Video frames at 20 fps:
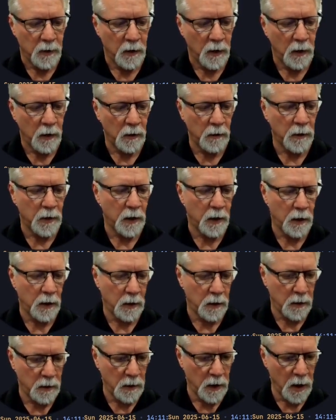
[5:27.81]

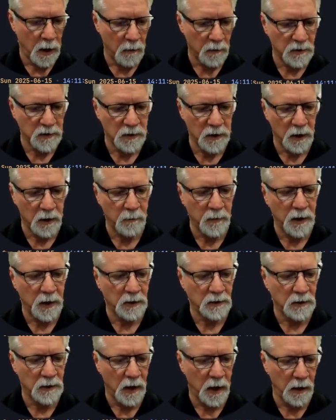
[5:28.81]
Okay, now it's telling me
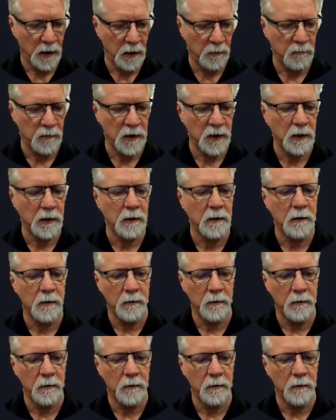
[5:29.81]
it's not empty.